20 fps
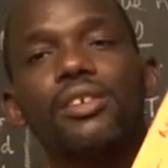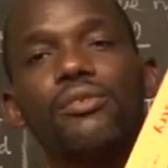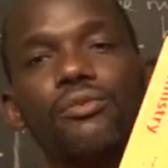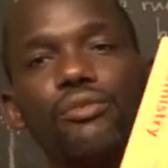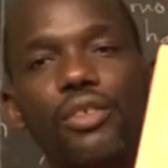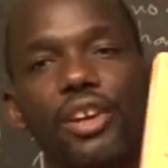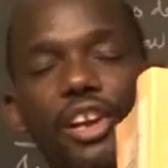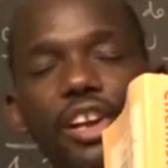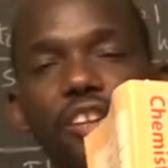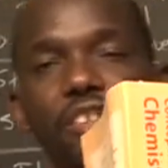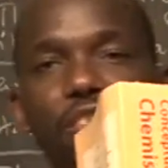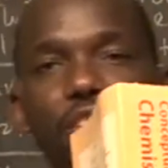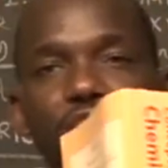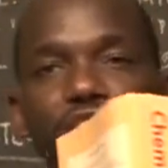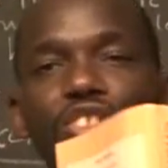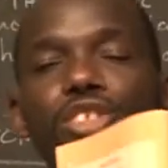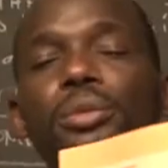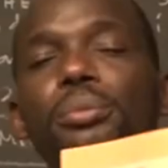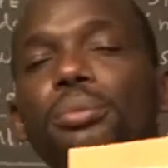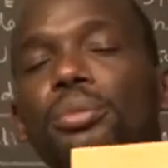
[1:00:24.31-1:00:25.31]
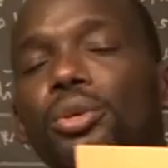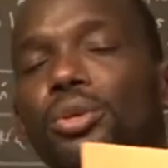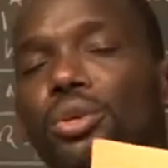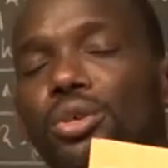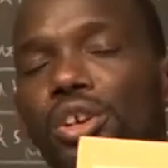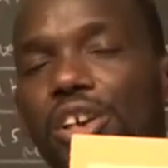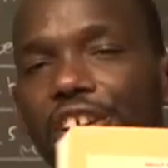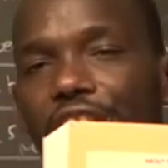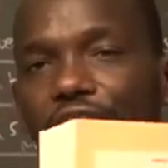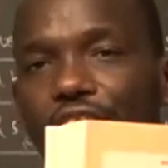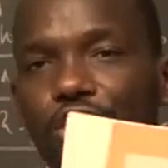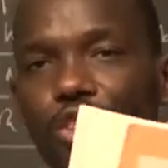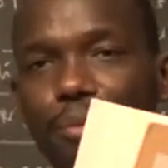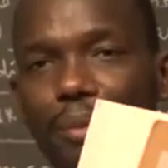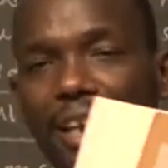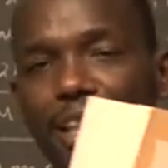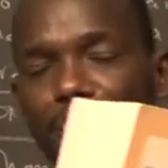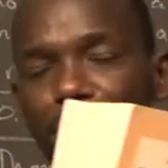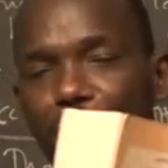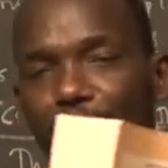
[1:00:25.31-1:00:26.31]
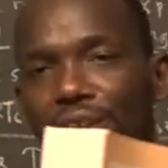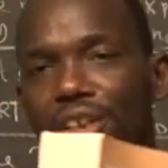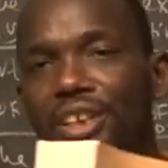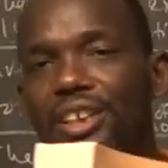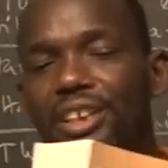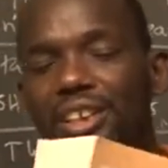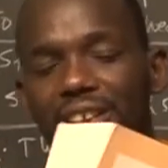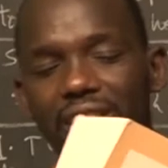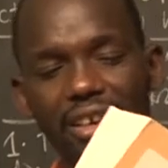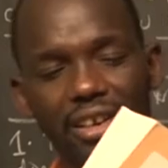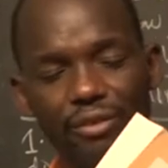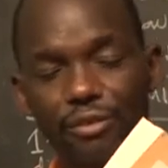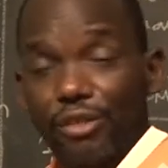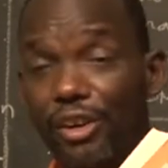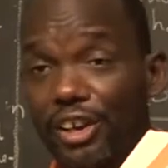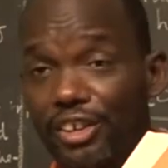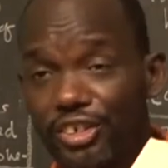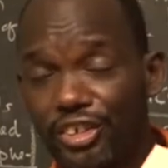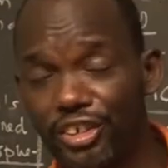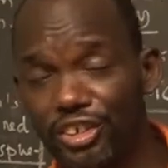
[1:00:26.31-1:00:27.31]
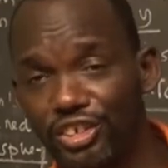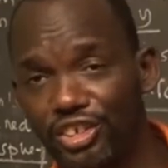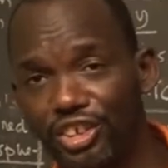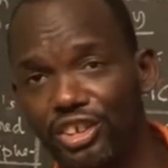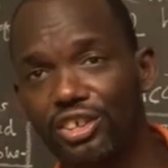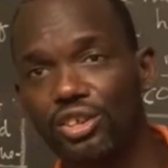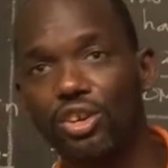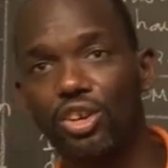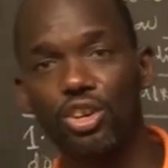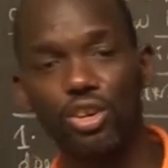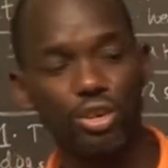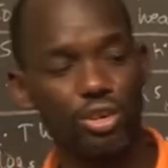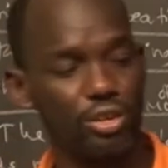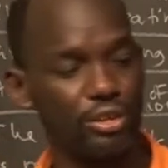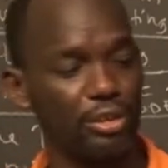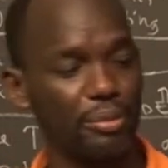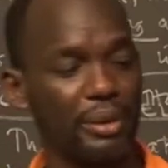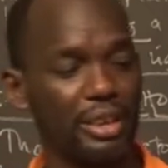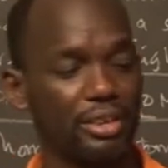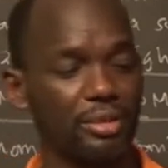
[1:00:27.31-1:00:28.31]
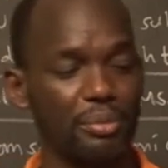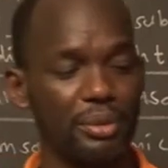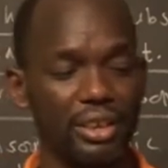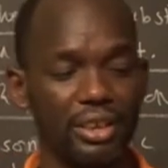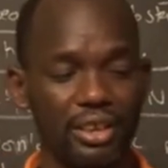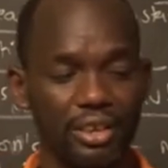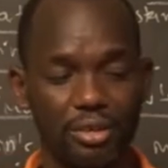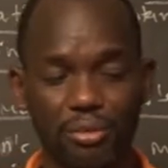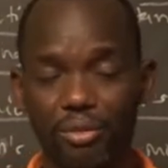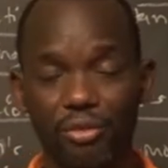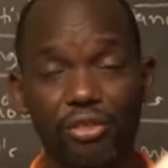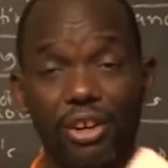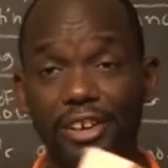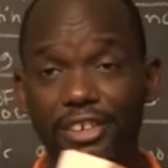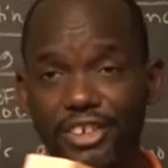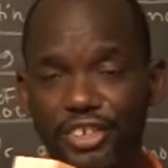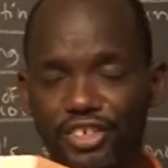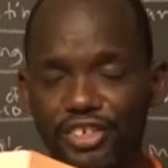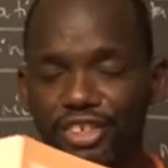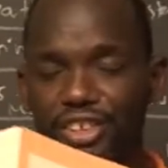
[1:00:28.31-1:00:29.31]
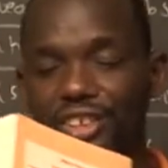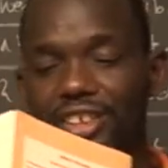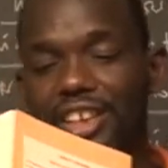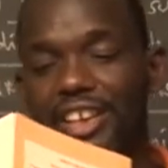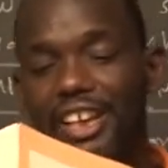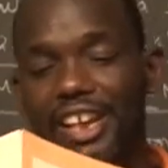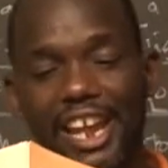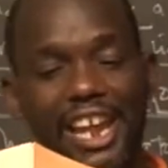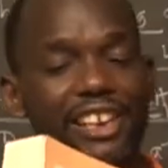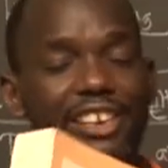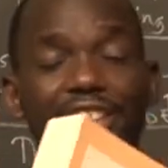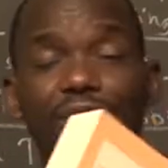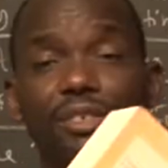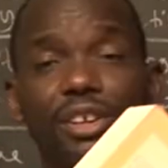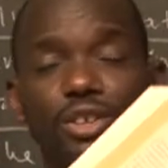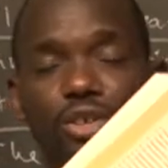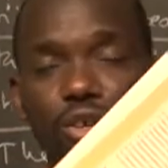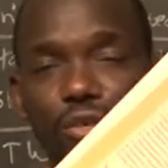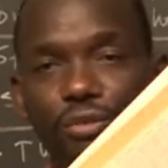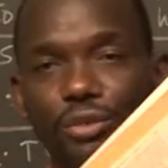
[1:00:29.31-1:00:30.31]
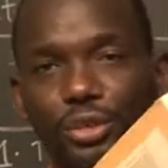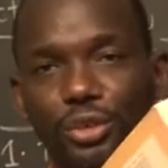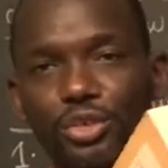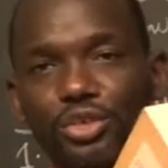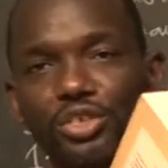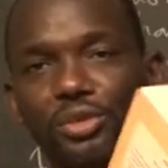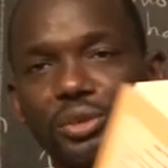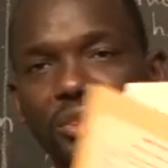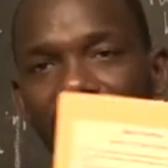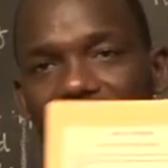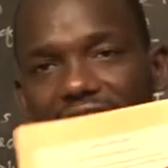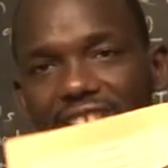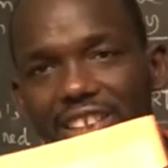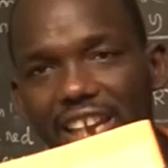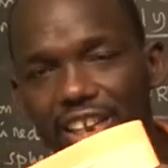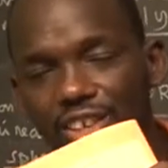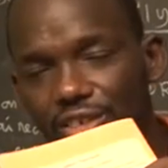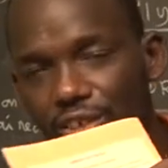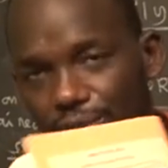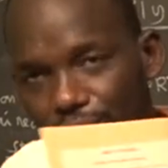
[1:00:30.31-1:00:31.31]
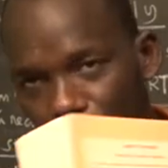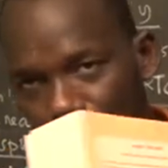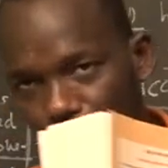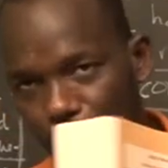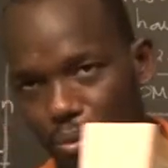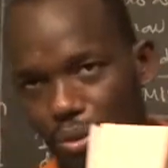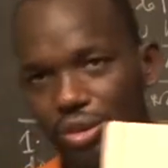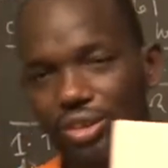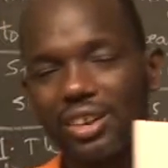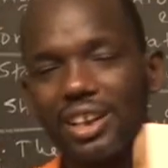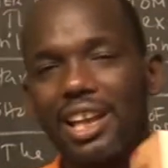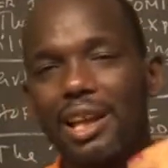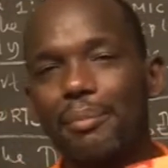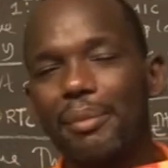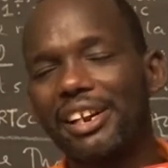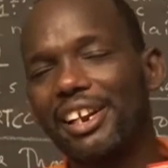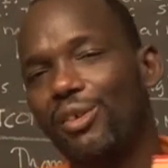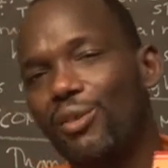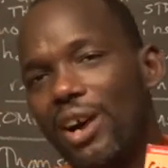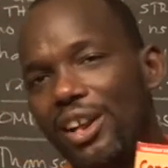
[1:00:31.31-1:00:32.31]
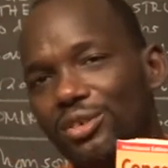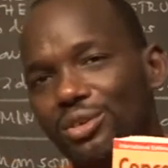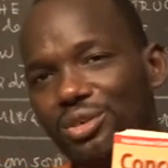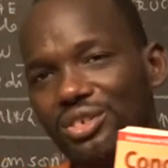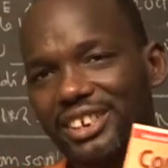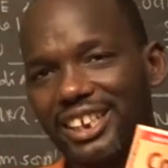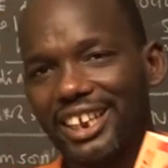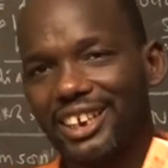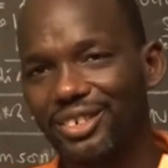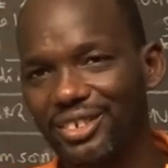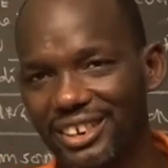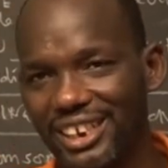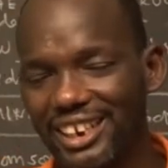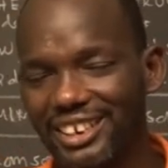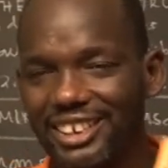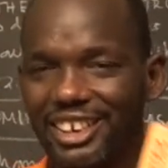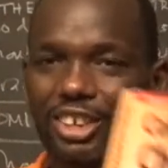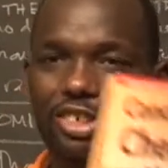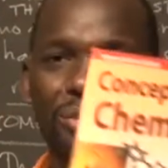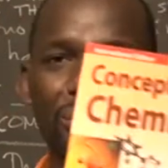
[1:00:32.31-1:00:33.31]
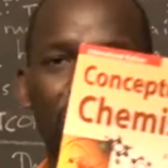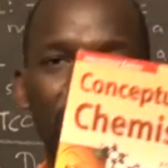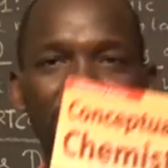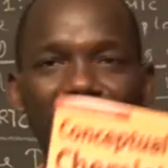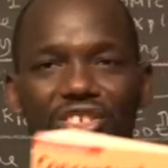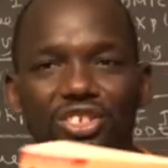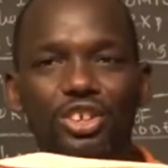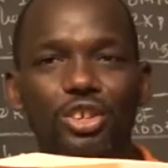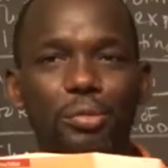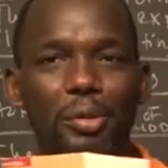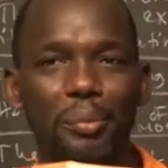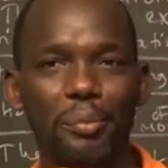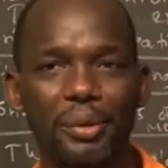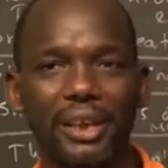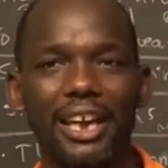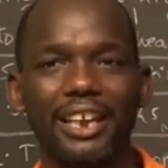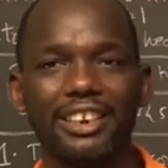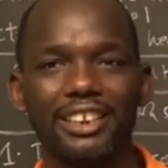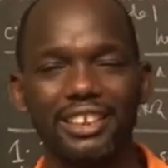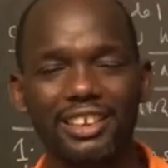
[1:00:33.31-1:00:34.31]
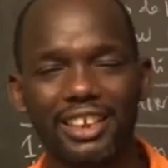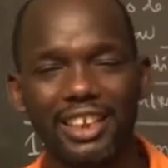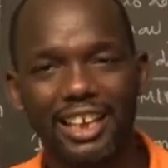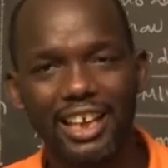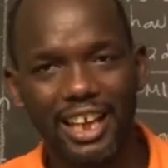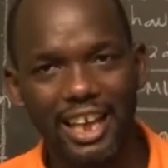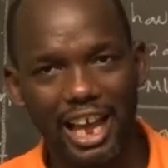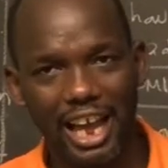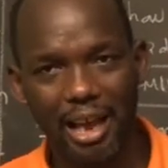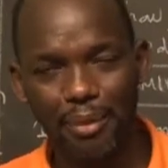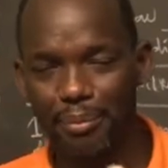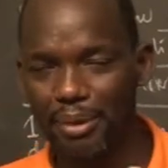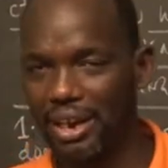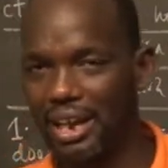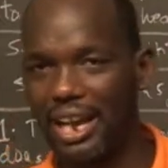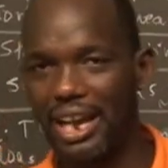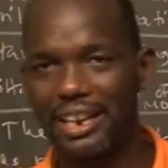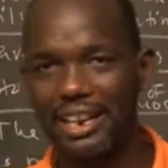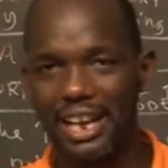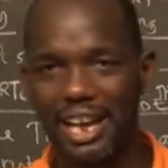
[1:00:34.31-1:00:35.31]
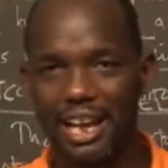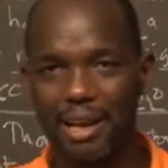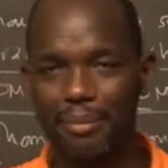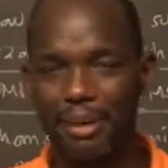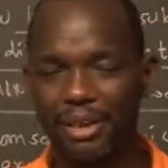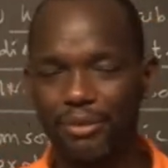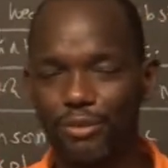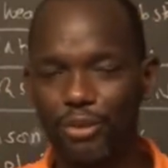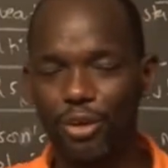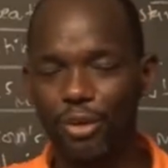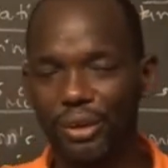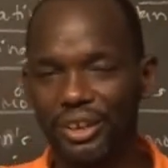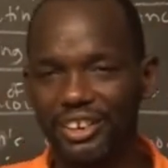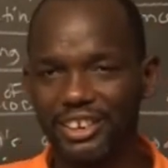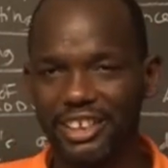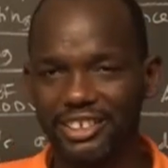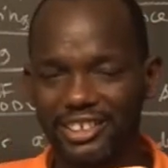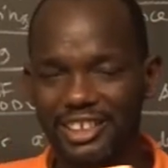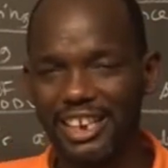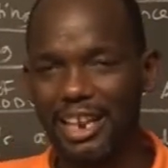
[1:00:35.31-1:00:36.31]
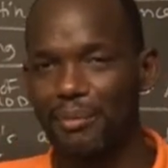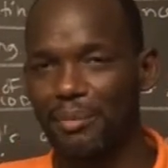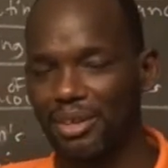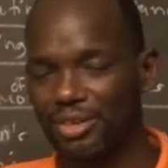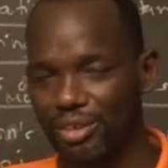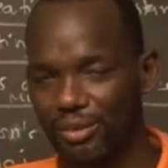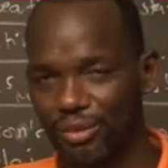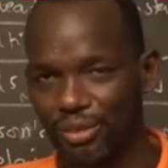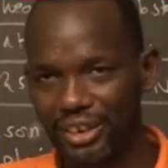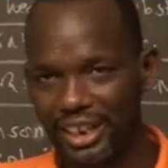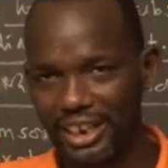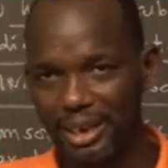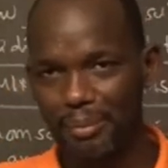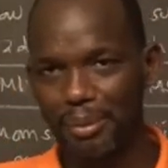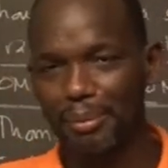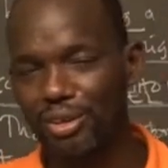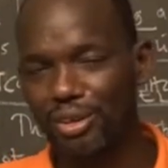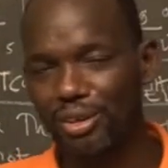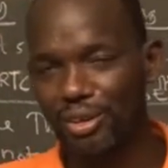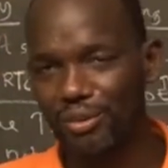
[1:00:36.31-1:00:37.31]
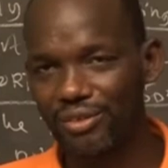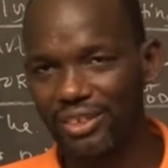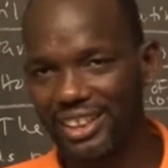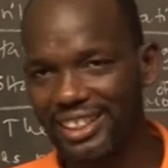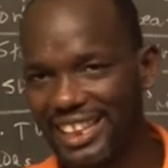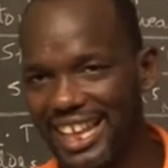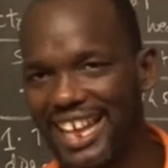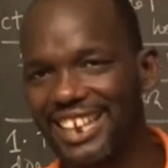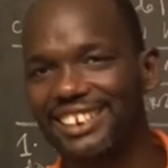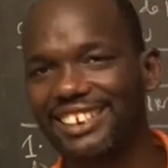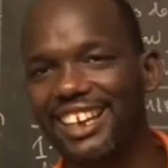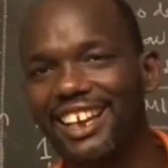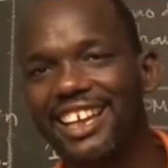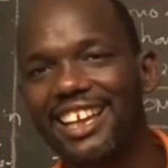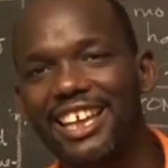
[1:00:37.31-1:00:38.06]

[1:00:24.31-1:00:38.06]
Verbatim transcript: very interesting book. You might be frightened or might be frightened and even confused with the size of this book. But I want to tell you that this book is not prepared uh, by, uh, by following the syllabus of the United Republic of Tanzania.